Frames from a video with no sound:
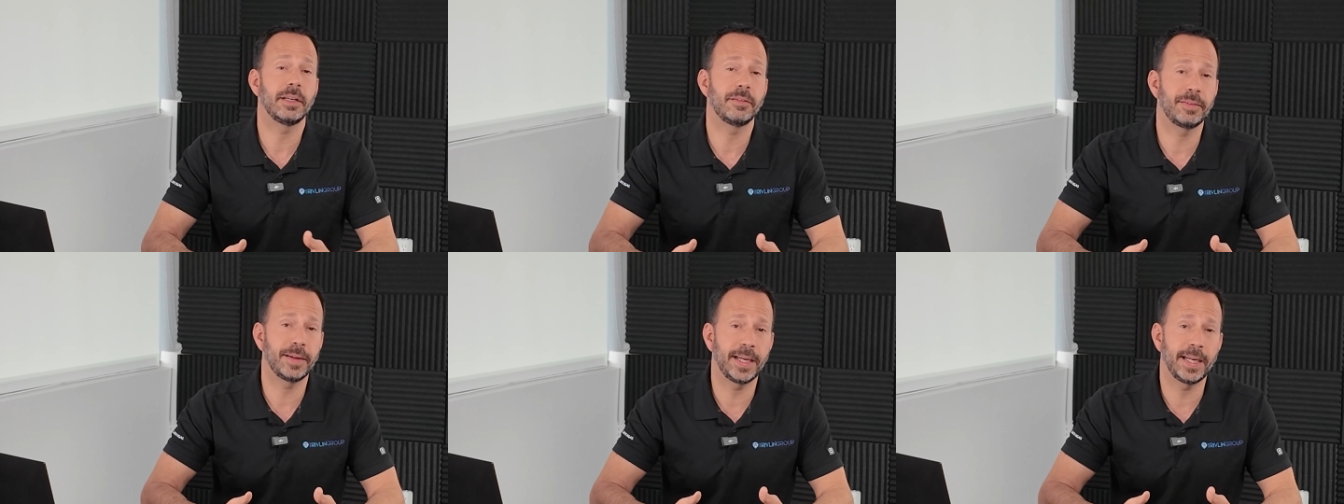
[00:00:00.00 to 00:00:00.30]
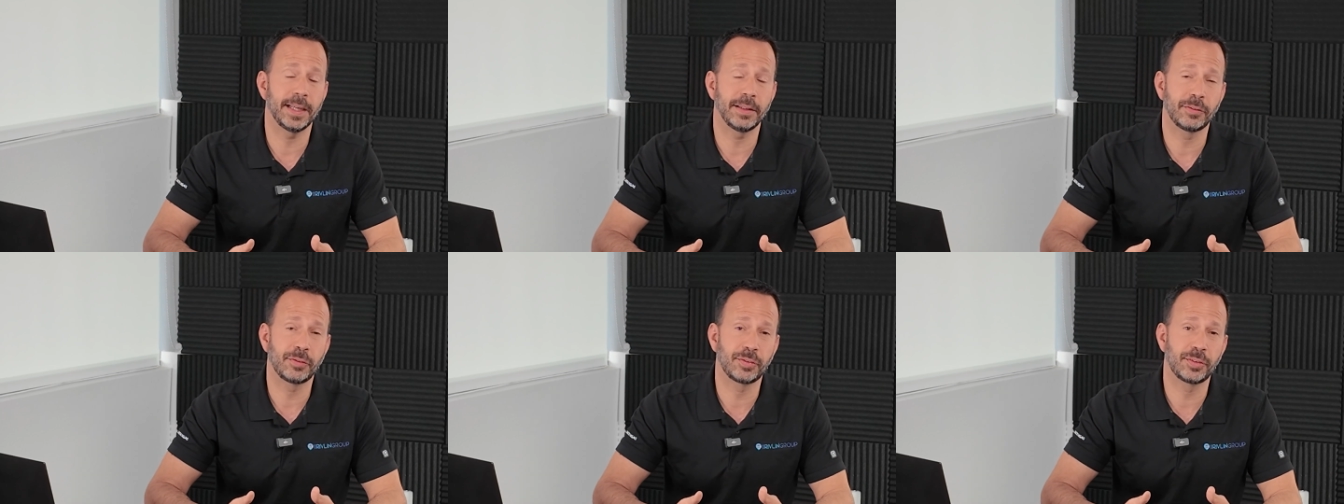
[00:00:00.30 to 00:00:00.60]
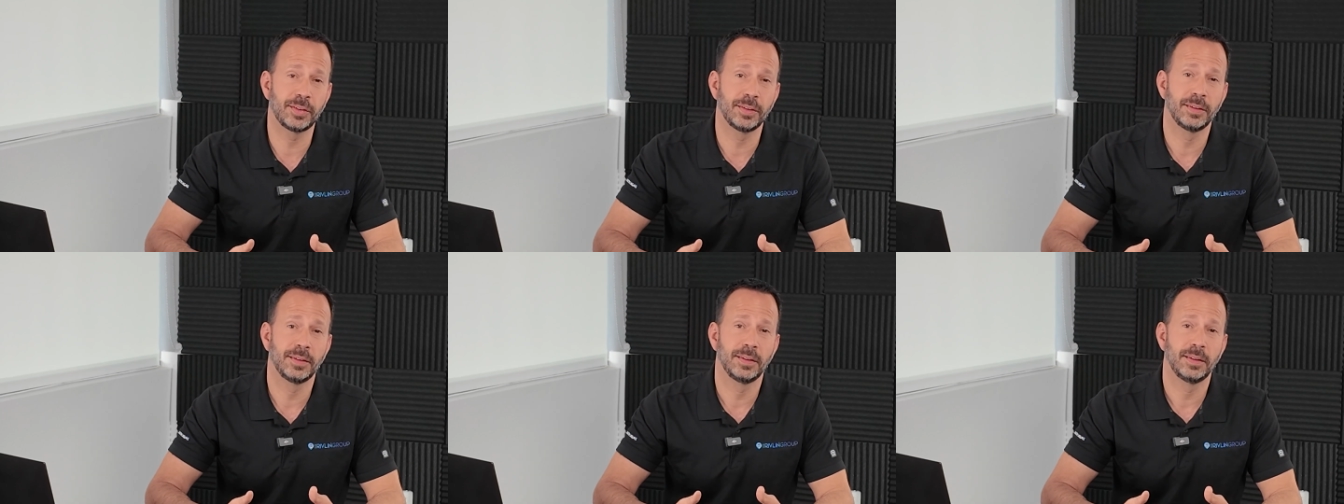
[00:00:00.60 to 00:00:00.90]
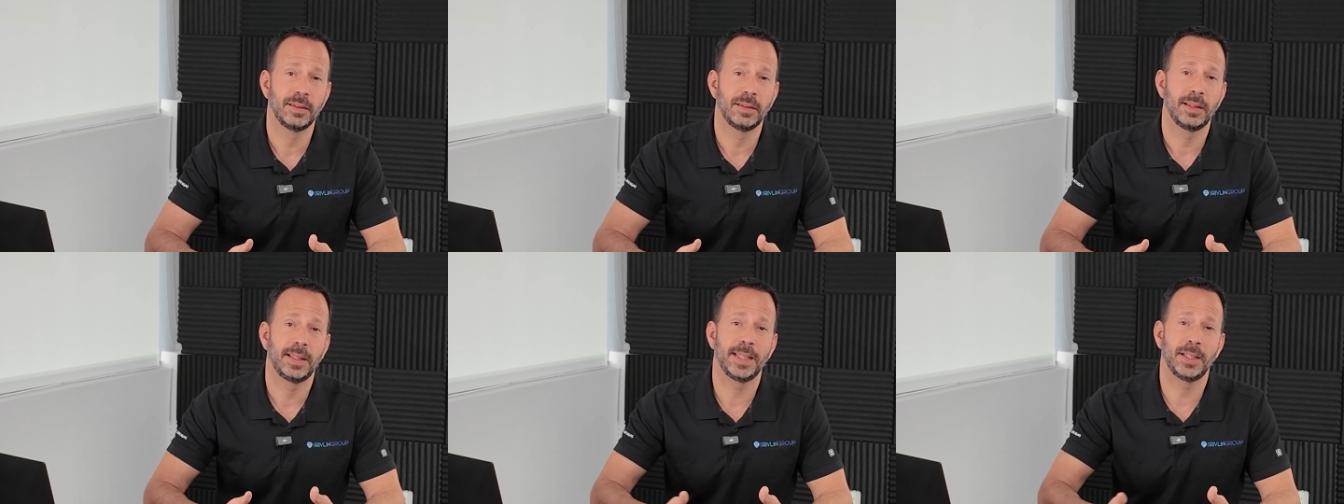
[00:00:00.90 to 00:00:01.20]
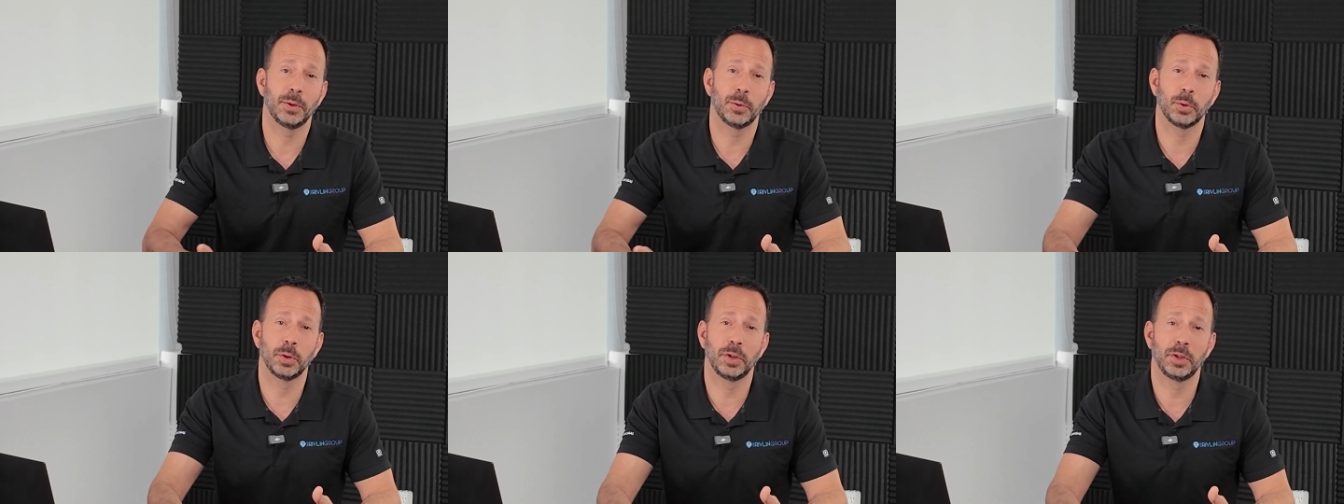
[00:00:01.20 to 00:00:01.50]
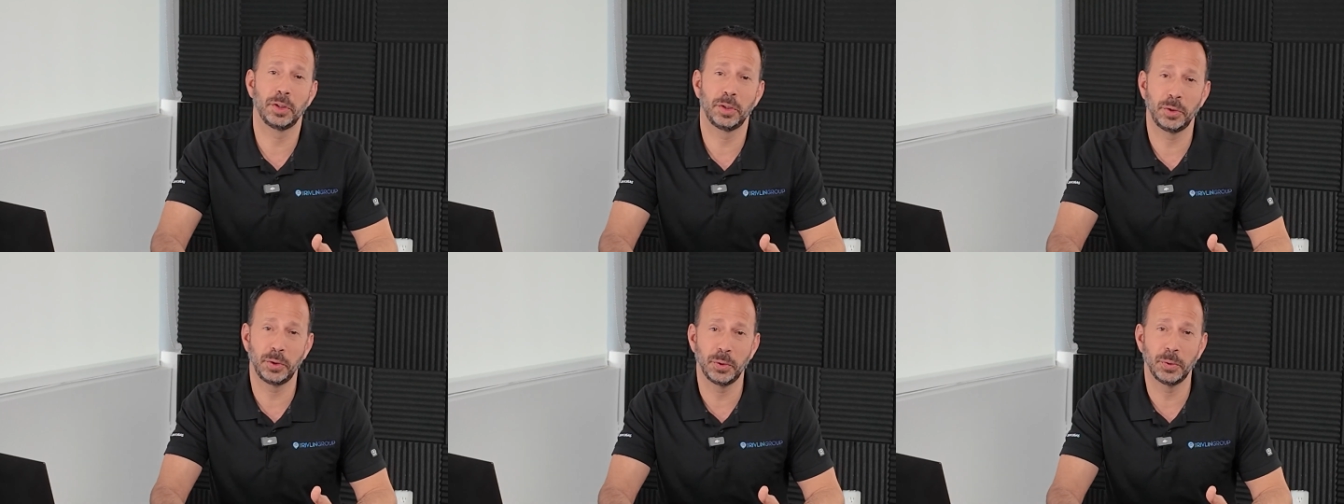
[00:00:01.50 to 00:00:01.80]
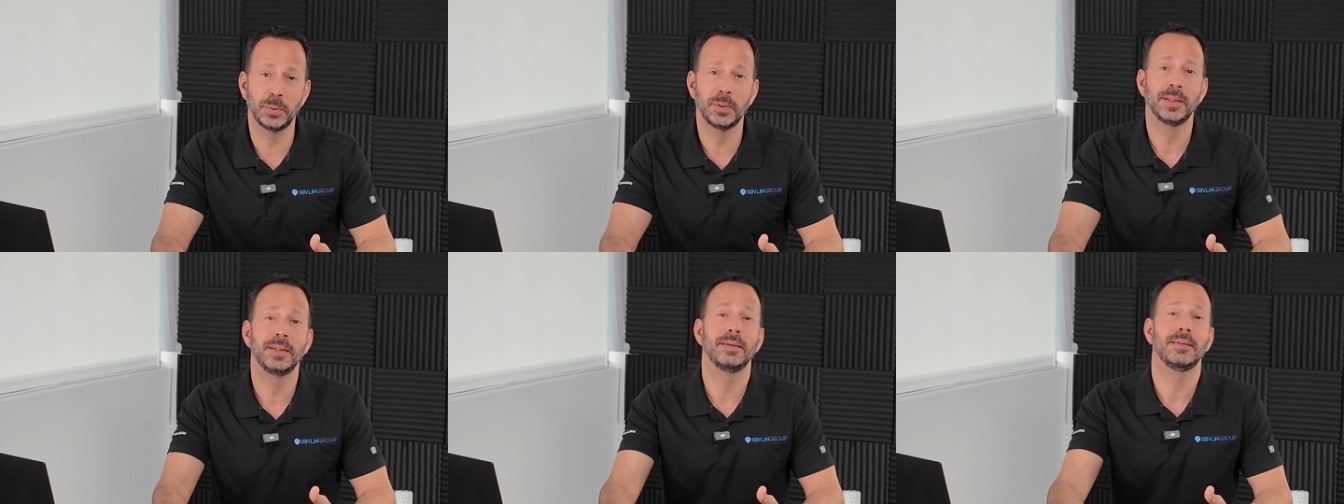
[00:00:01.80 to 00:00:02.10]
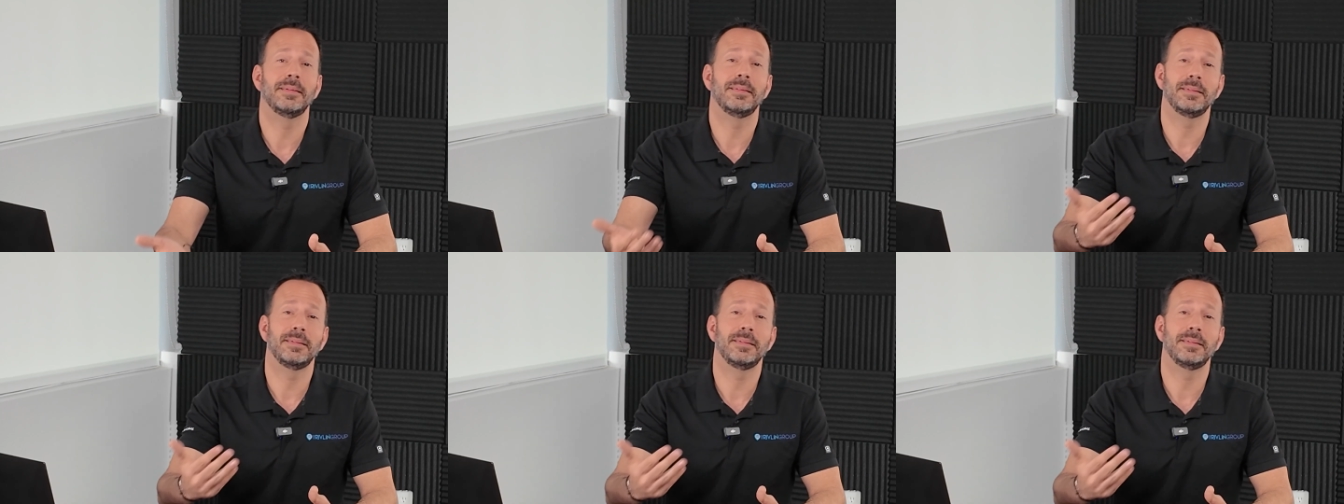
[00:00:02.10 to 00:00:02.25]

advance in order to